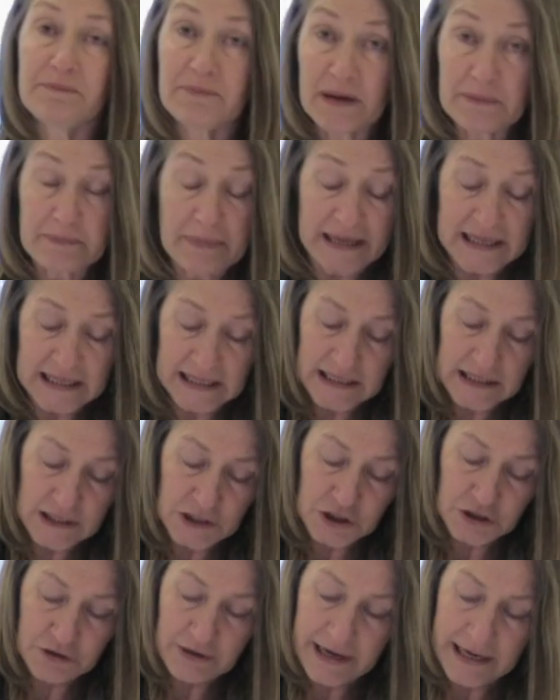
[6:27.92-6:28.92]
a baking
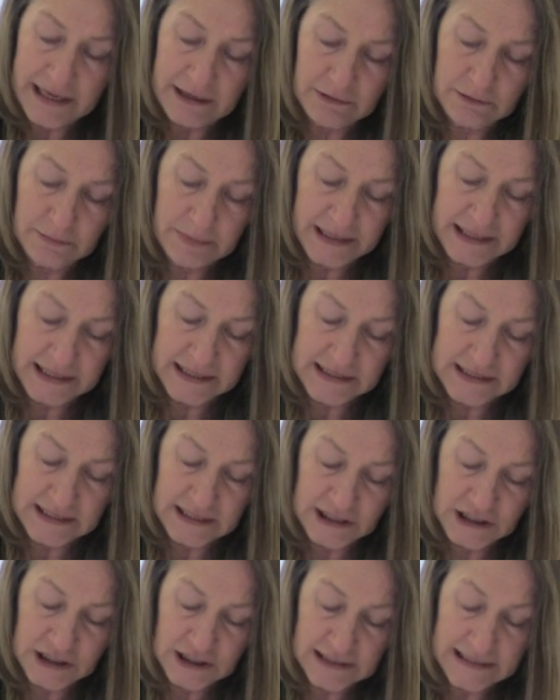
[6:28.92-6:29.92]
tray or a baking
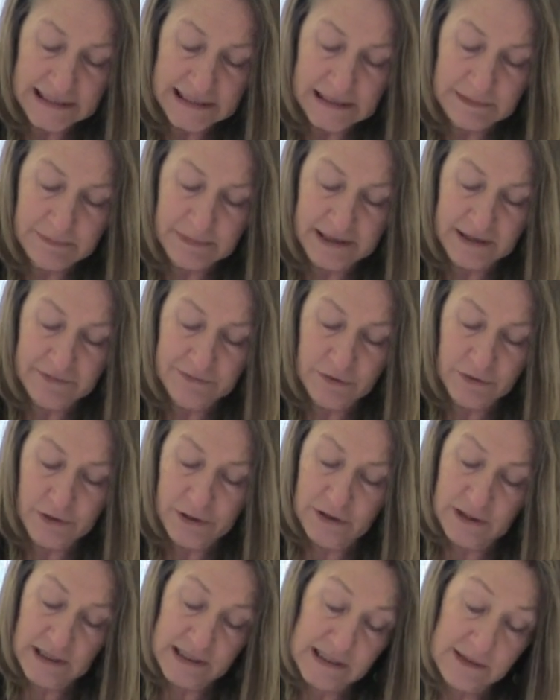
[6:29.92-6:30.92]
dish, a little bit of
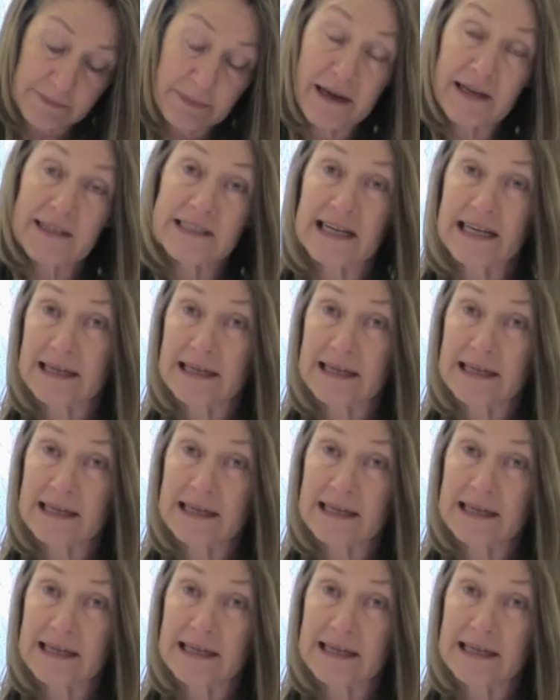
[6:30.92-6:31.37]
oil, that's about a